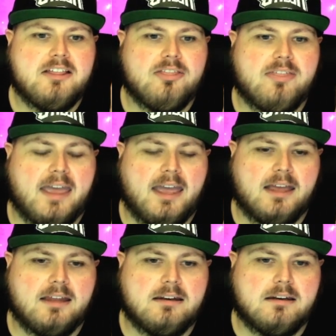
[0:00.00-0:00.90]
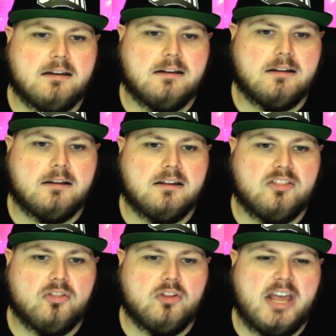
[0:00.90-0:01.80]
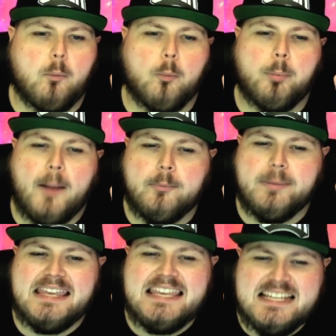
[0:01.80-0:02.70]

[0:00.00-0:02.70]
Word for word: then it will probably be